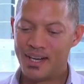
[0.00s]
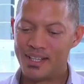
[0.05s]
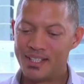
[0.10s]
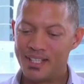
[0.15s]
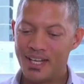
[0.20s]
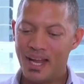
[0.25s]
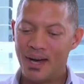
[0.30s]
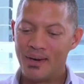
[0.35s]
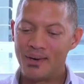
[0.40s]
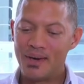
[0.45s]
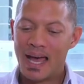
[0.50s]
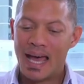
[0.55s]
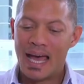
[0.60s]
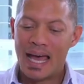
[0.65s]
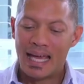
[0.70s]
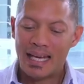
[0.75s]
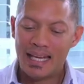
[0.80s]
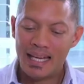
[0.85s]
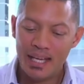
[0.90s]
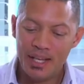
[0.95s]
Great. Now,
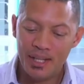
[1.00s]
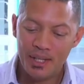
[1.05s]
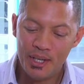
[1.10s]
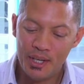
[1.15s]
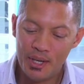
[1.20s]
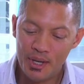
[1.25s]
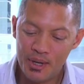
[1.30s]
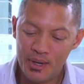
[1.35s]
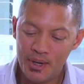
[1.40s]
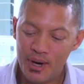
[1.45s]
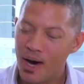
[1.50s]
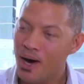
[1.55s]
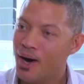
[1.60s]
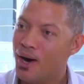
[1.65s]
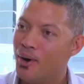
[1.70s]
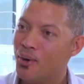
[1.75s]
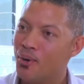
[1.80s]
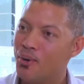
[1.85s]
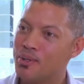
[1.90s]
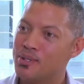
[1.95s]
Neale, you
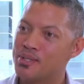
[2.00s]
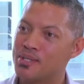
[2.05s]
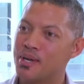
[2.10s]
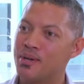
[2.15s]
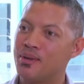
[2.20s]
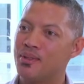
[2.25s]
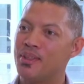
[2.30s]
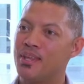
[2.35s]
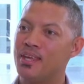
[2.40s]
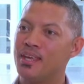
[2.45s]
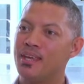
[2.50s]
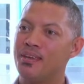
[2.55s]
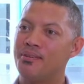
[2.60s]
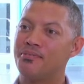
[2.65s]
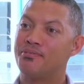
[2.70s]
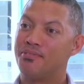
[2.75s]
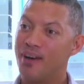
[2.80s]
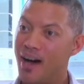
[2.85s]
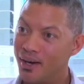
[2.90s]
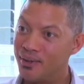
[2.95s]
are also the
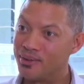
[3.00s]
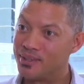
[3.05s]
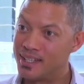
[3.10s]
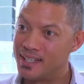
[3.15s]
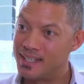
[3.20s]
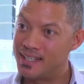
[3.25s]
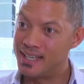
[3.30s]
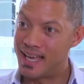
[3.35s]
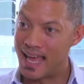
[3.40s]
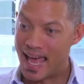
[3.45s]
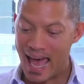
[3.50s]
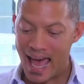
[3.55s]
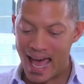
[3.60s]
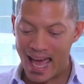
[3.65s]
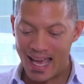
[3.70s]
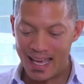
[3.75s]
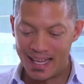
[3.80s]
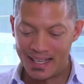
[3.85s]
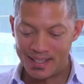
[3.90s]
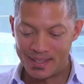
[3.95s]
founder
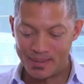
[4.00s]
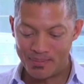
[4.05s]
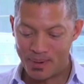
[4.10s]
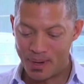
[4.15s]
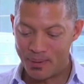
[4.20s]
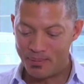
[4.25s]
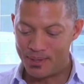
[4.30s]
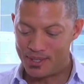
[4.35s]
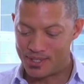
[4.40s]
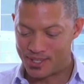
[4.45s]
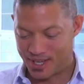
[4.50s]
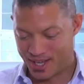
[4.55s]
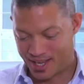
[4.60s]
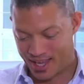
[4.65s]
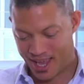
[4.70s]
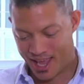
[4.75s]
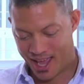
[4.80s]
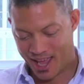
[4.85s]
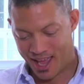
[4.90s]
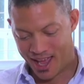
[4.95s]
and publisher
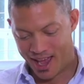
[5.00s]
